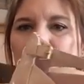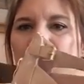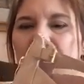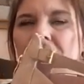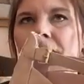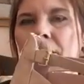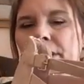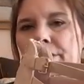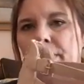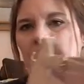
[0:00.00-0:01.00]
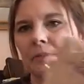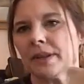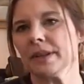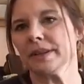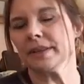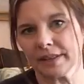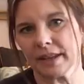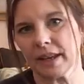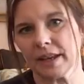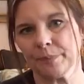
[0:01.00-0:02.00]
If you don't know what thredup is, it's
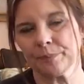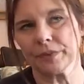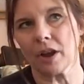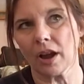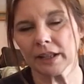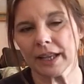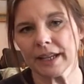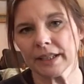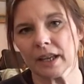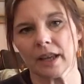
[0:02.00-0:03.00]
a online,